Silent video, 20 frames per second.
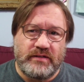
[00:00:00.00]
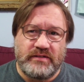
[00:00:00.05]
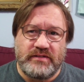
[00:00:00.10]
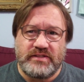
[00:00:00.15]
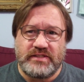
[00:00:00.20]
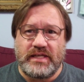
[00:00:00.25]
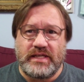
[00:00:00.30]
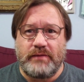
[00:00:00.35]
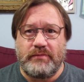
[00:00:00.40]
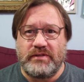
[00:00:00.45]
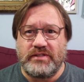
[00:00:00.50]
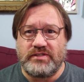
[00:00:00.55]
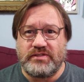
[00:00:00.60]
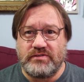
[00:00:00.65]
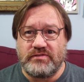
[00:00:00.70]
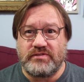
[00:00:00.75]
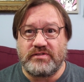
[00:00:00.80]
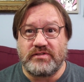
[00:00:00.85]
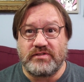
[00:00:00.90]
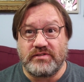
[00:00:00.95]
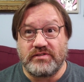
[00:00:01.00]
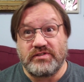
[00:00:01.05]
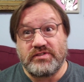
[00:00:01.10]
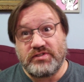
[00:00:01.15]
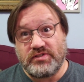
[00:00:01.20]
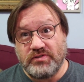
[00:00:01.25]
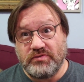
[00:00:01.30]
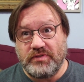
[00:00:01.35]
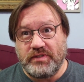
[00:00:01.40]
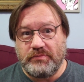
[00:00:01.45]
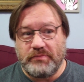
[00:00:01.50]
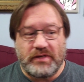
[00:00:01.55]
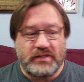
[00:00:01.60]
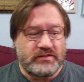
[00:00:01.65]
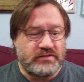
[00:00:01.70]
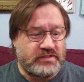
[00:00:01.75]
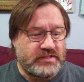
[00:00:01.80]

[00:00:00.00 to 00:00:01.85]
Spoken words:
Simon & Schuster suing Michael